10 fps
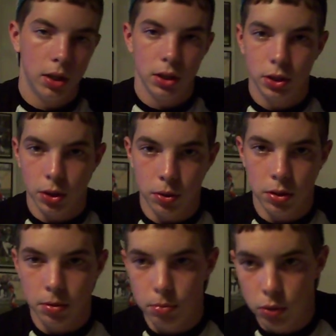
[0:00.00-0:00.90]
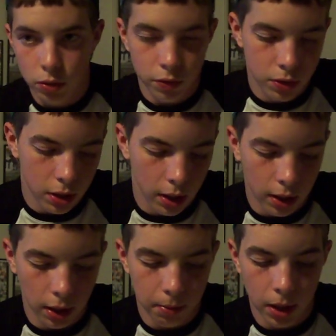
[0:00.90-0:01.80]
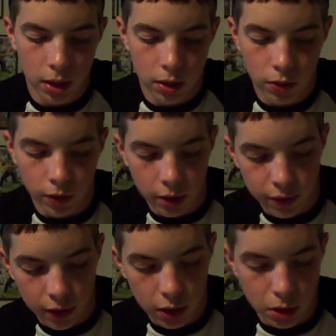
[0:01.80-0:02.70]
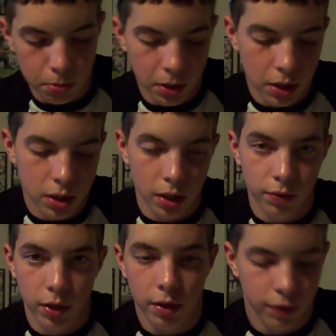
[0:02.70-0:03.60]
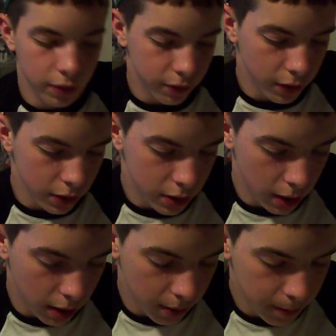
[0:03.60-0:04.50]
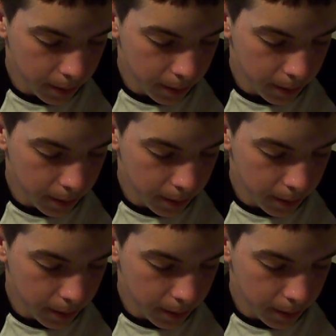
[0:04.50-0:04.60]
showed some moves. I think he made 3 defenders miss and ran for the first down.